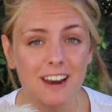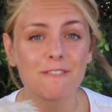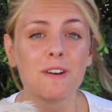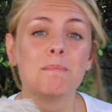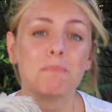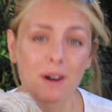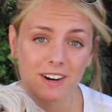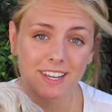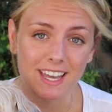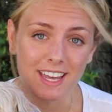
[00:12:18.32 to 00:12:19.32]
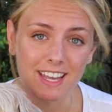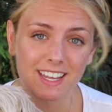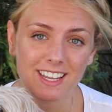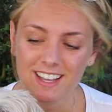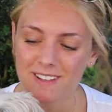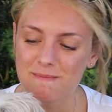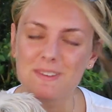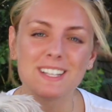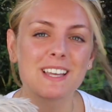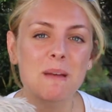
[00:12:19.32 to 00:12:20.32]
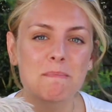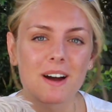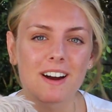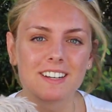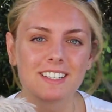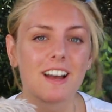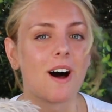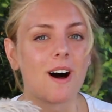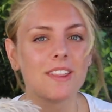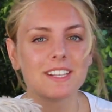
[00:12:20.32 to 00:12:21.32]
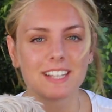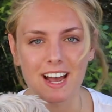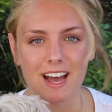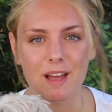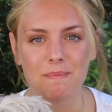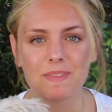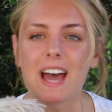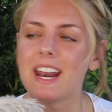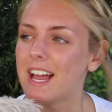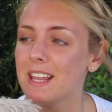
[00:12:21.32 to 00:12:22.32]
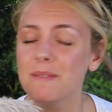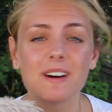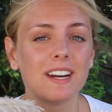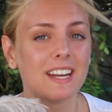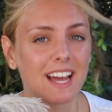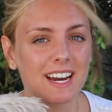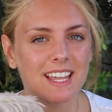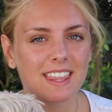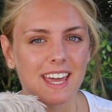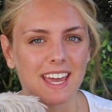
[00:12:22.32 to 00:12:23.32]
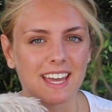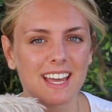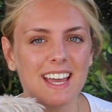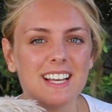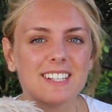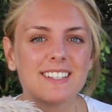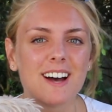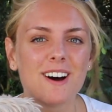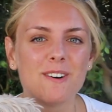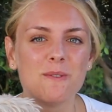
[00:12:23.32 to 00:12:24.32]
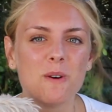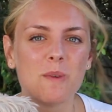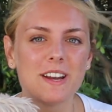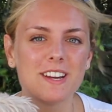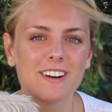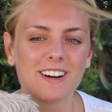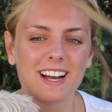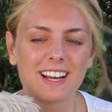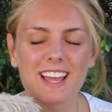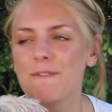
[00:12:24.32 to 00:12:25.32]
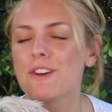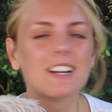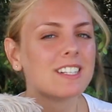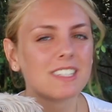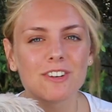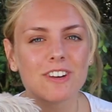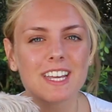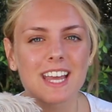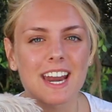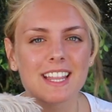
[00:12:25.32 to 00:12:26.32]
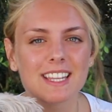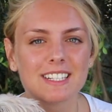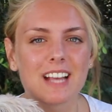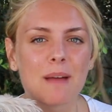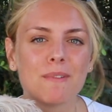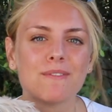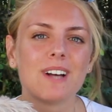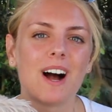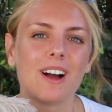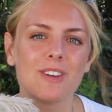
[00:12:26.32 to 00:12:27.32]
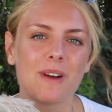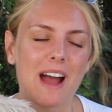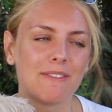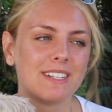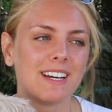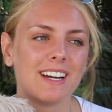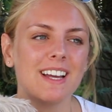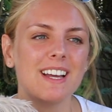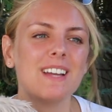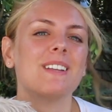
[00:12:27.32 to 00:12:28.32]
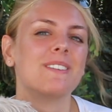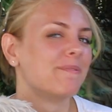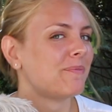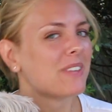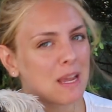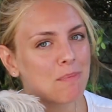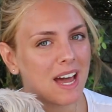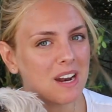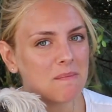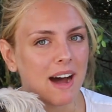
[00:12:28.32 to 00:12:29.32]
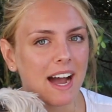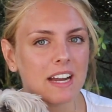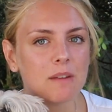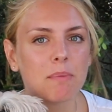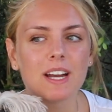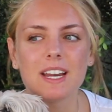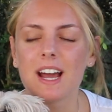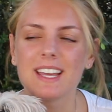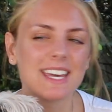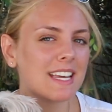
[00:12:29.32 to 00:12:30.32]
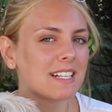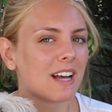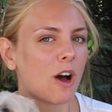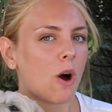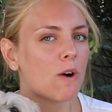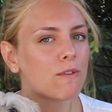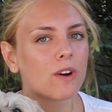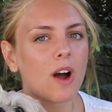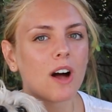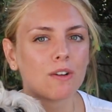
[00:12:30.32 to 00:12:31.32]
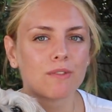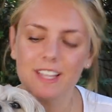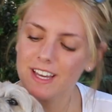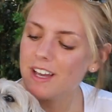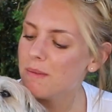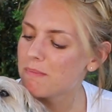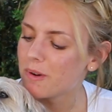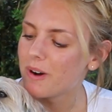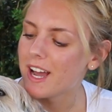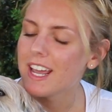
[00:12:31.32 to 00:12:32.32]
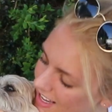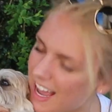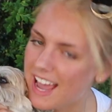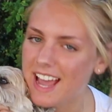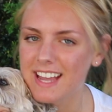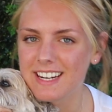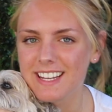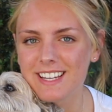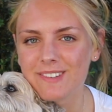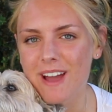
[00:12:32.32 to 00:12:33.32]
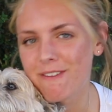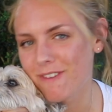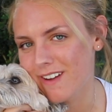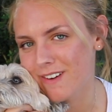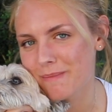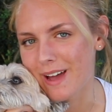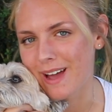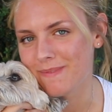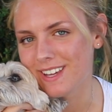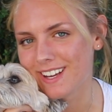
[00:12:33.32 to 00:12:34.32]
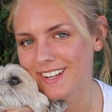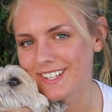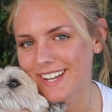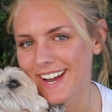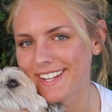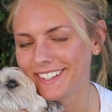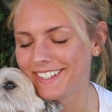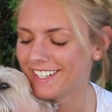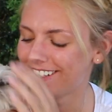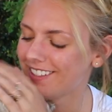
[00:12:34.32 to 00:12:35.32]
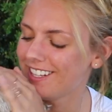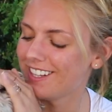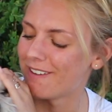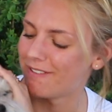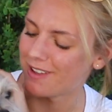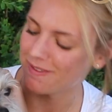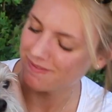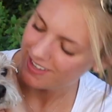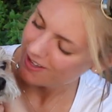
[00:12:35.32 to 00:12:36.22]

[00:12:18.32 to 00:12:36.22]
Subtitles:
of barking. Biscuit barks all the time at anyone and anything. So if you're considering getting this type of dog, you have to keep that in mind. But he's overall a really good boy, and he's my favorite pet because I literally love him,